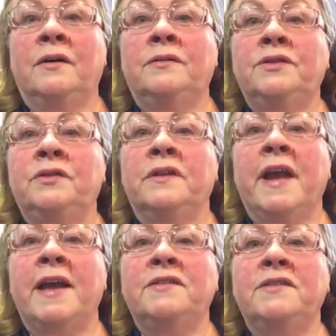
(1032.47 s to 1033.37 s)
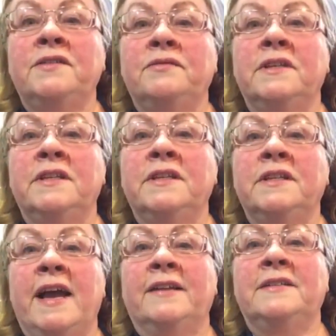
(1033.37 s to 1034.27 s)
Oh, sure. Casserole's in the
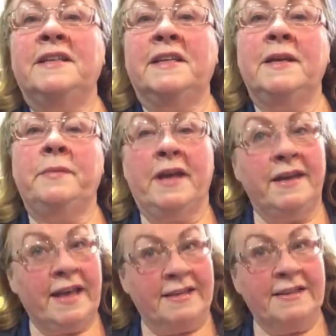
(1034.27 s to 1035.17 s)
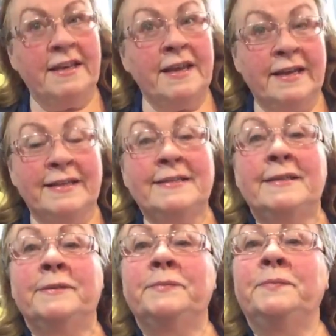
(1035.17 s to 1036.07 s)
title. Silly me. Yes, it
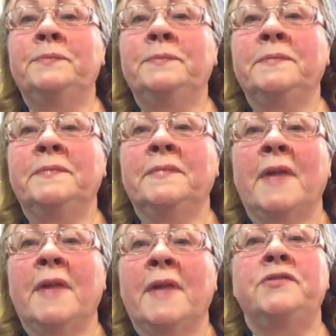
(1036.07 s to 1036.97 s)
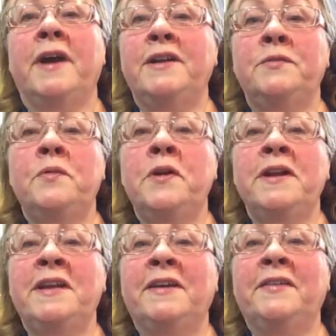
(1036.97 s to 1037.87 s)
is. I tried to
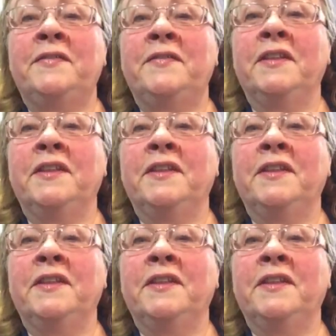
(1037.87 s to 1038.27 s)
warn you.